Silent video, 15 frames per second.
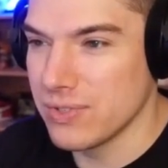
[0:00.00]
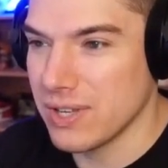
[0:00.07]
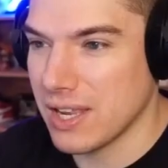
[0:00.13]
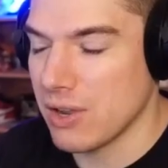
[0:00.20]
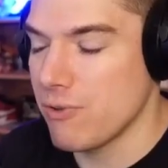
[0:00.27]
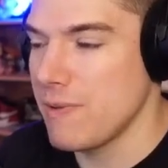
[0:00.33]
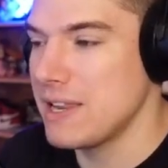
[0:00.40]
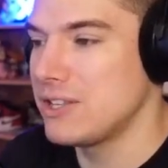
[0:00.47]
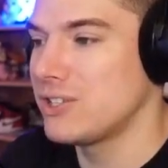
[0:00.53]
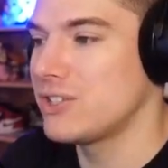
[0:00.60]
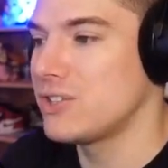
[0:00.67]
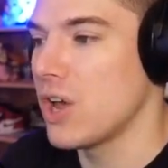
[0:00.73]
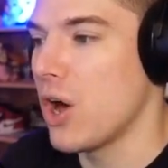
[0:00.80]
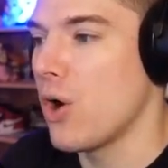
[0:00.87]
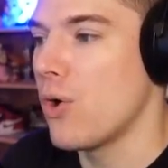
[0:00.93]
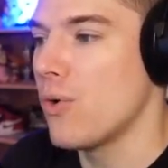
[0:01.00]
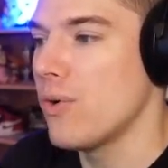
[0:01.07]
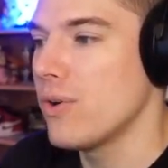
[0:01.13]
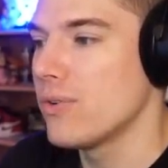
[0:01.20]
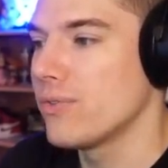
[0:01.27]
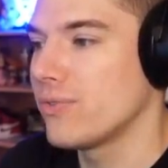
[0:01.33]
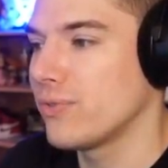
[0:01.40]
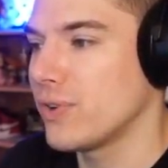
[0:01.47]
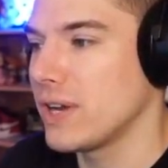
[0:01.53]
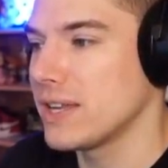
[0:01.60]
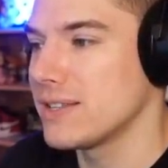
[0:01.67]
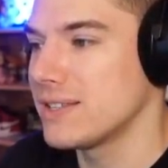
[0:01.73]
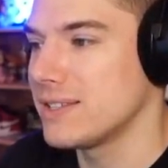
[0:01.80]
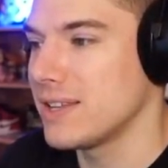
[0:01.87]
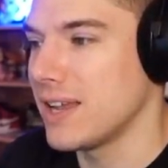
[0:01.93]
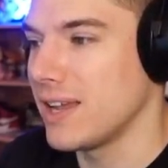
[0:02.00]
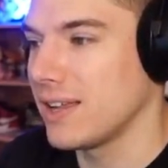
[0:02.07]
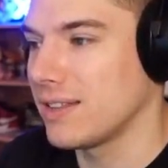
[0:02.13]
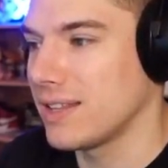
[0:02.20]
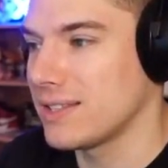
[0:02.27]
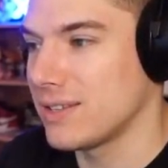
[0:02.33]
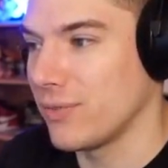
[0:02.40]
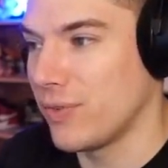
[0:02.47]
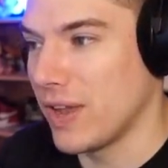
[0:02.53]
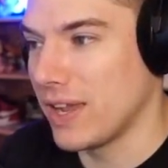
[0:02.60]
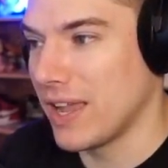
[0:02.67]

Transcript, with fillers: Like it would be so friggin' sick. That's a fake